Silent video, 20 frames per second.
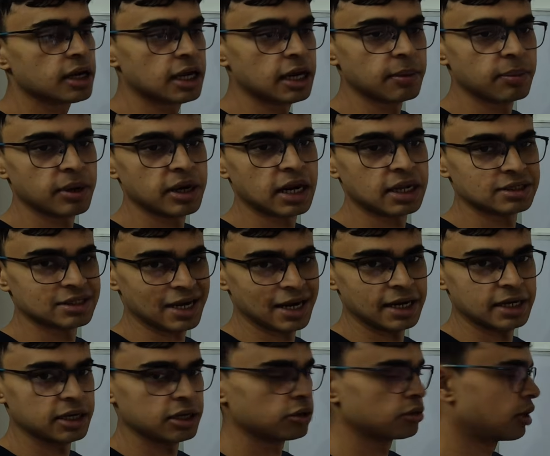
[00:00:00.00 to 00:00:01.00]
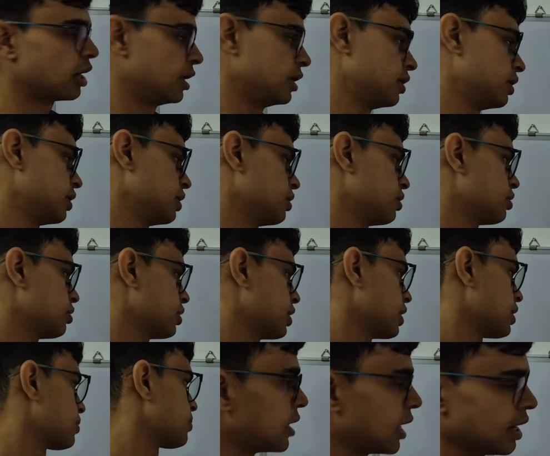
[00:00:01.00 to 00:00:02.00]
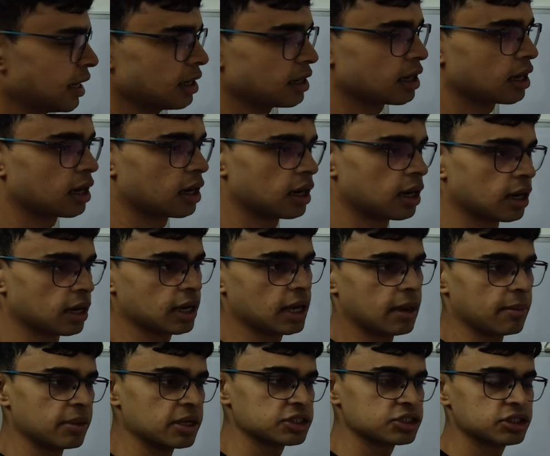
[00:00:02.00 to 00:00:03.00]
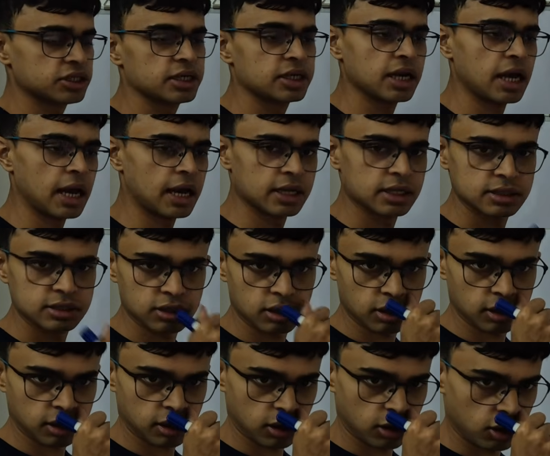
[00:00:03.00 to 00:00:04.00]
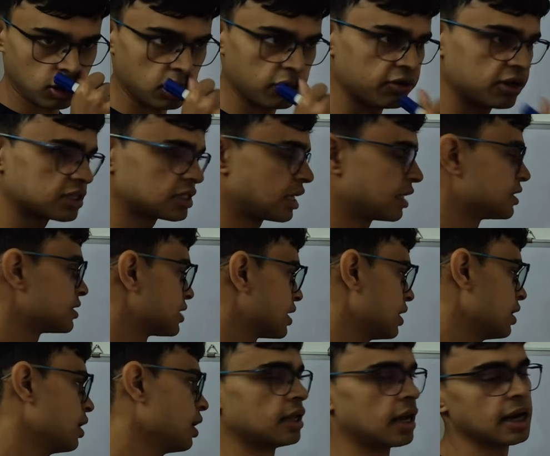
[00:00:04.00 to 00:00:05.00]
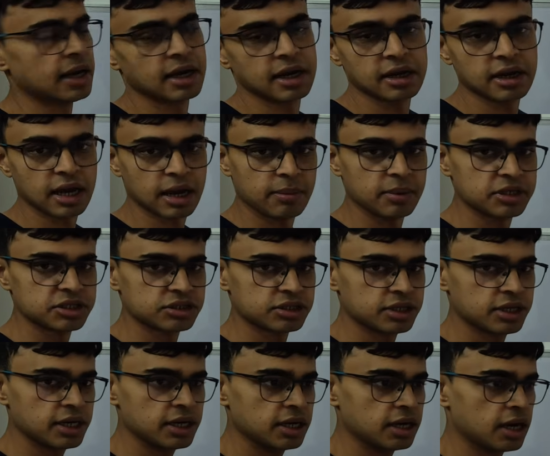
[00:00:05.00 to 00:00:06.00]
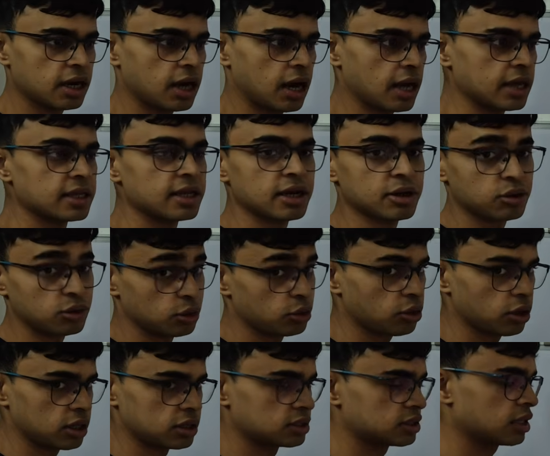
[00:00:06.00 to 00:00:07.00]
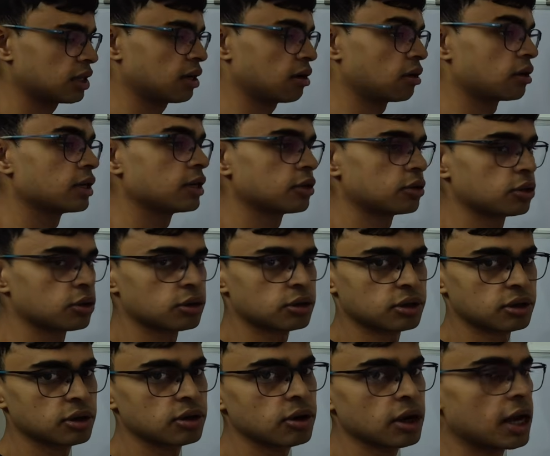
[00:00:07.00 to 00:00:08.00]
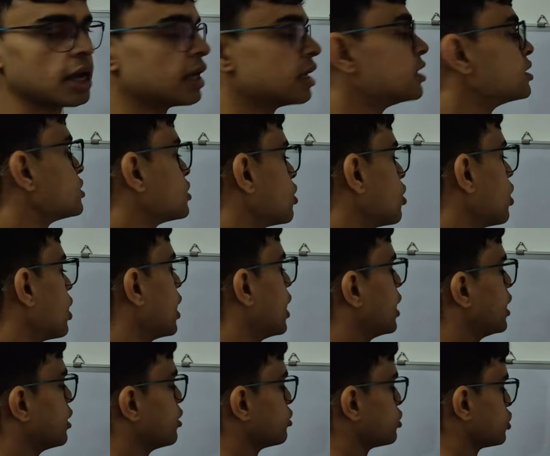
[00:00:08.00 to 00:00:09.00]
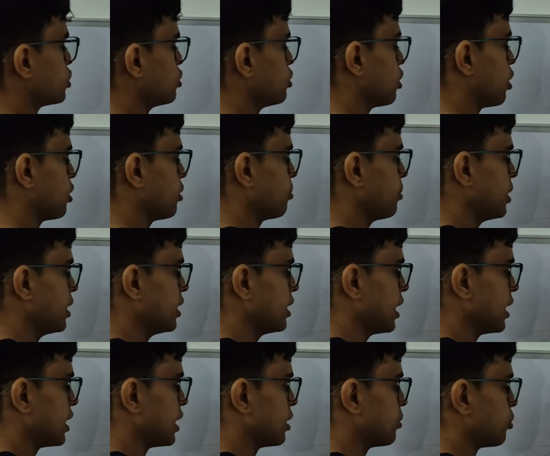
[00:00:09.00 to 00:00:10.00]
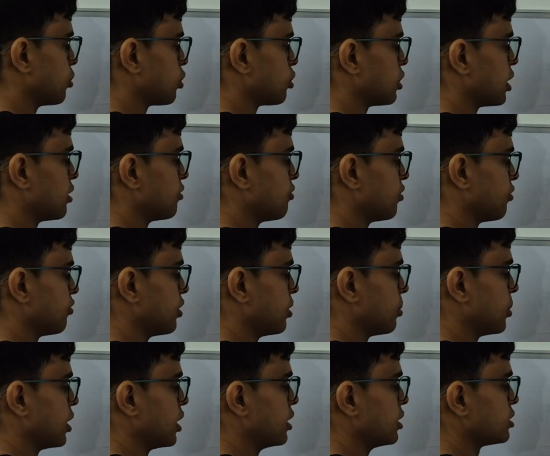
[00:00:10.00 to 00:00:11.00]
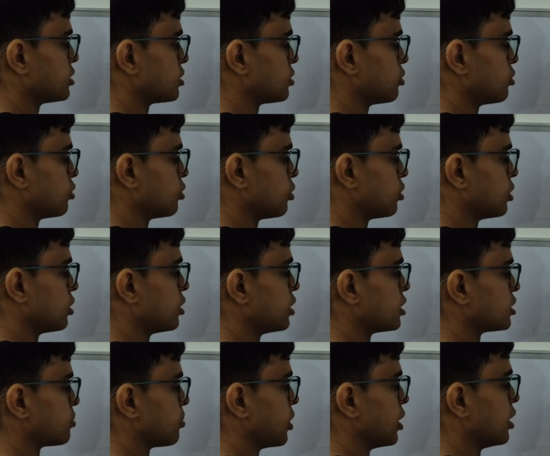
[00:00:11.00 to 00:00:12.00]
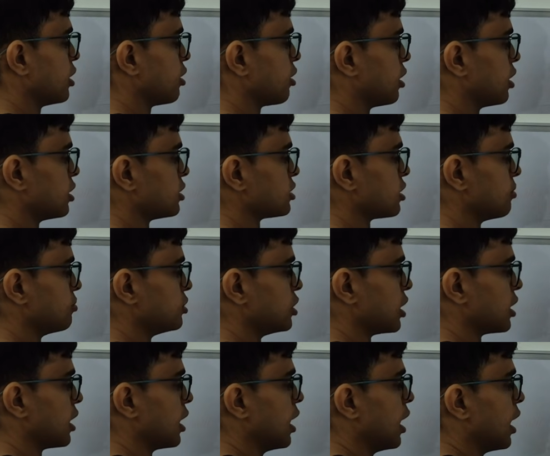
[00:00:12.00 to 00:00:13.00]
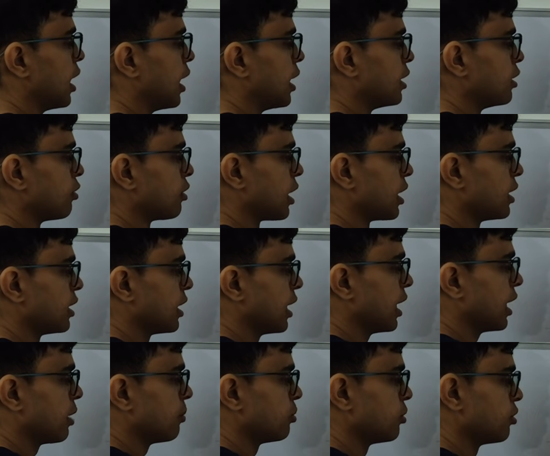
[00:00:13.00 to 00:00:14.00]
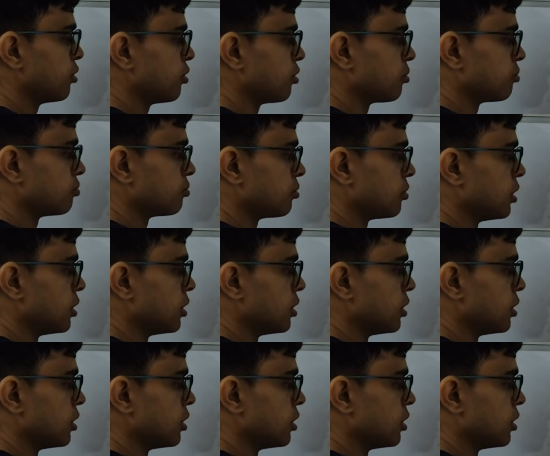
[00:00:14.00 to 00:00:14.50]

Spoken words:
keep it as 80 to 90. Okay, then chemistry, as always I say that in chemistry either you know answer or you don't know, so you should not be taking more than 50 minutes to this particular subject. You can take up to